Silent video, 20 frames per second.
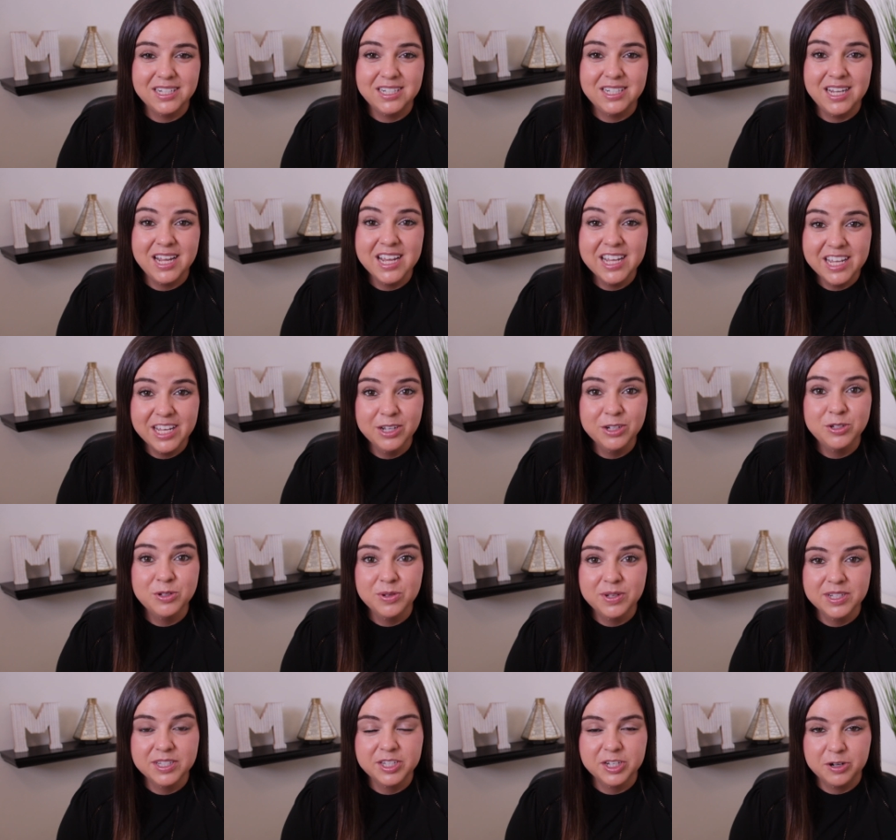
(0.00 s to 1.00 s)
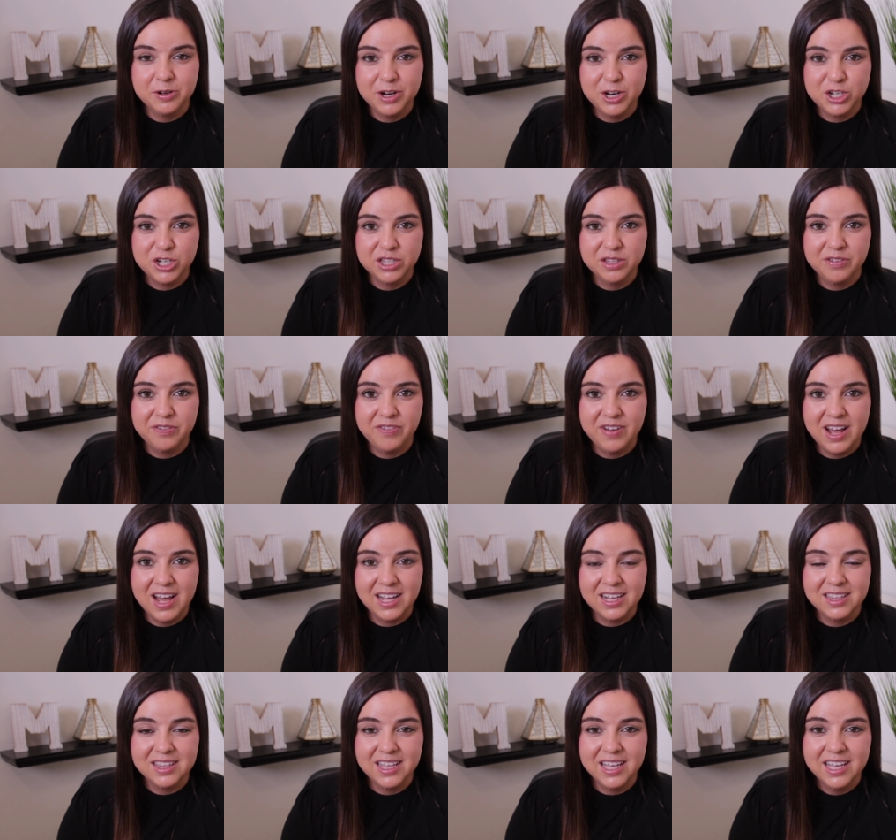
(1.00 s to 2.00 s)
taking into consideration the
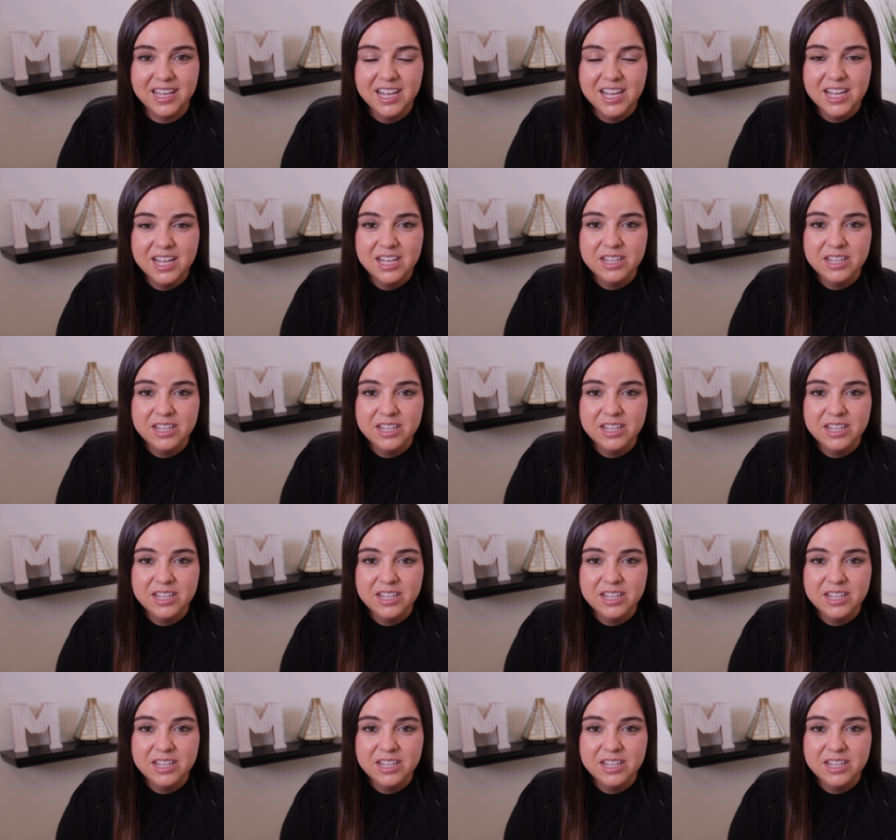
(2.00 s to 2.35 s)
fact that